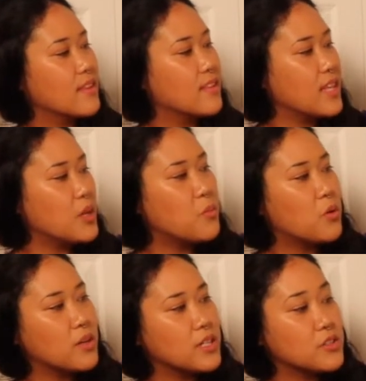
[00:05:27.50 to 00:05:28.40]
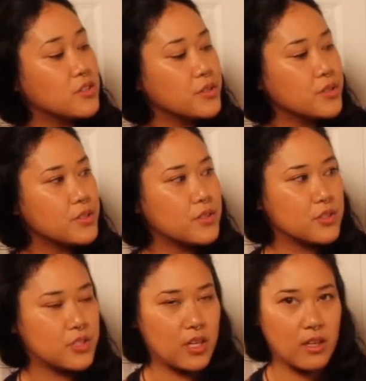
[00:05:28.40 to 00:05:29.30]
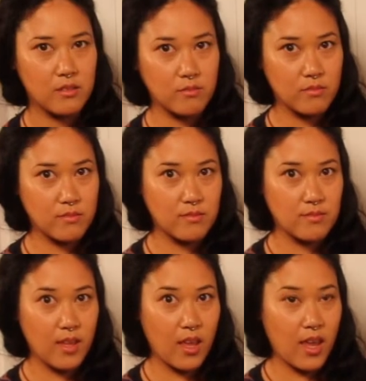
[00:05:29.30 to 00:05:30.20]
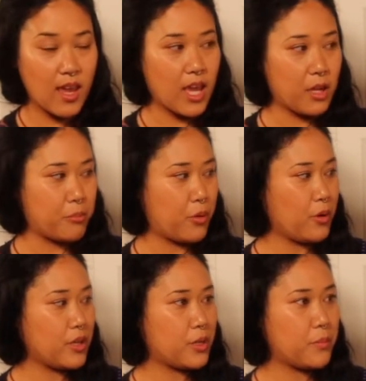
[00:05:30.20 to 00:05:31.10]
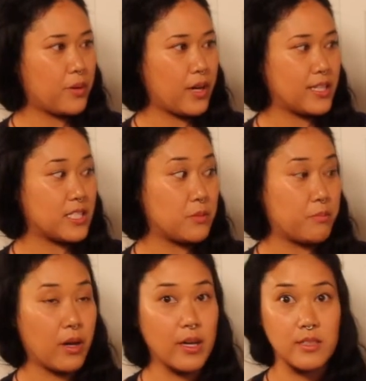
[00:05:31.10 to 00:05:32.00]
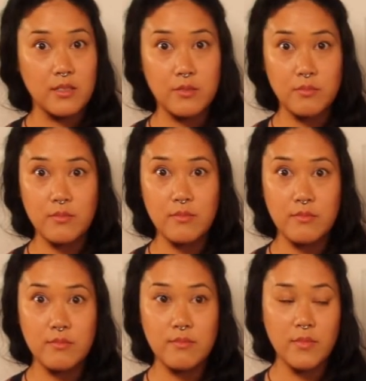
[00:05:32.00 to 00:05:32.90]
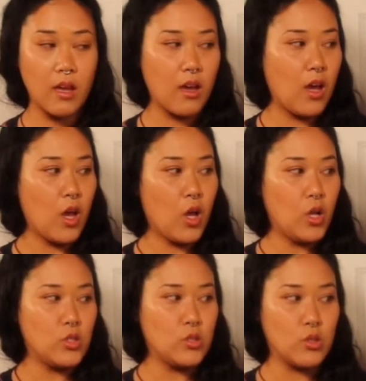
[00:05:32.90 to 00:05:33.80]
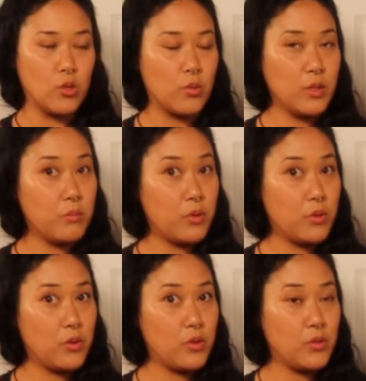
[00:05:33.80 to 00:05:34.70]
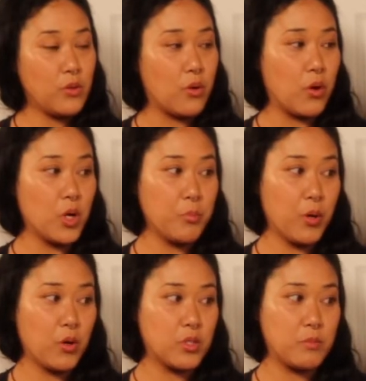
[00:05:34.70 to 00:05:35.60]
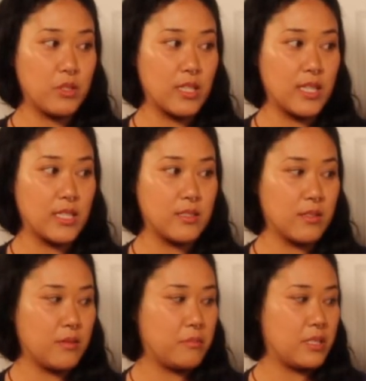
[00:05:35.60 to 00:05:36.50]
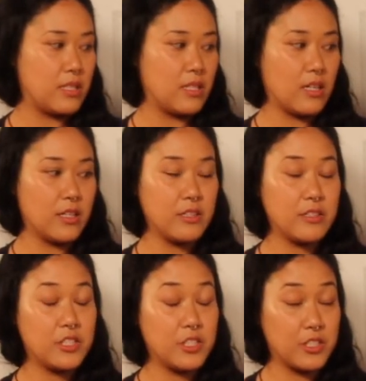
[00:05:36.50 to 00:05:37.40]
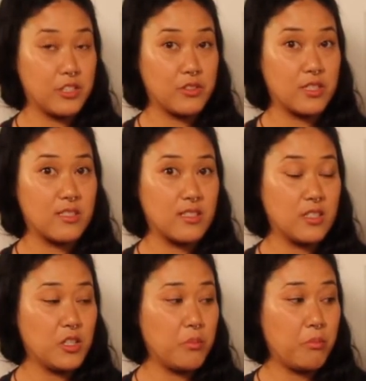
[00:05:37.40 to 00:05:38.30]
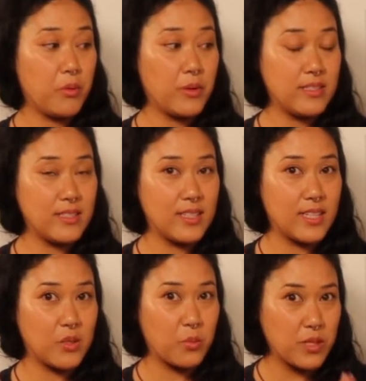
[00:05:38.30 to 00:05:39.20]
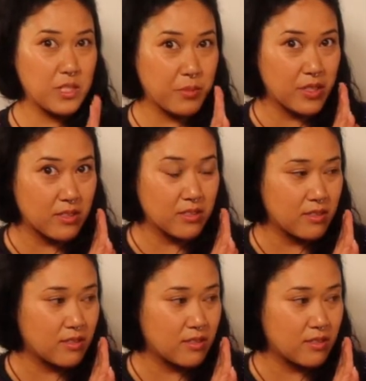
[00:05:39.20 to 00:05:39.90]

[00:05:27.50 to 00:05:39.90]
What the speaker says: they wore a turtle shell and porcupine spines. No one pulled or poked Miu Lan, but the other children still pointed and whispered.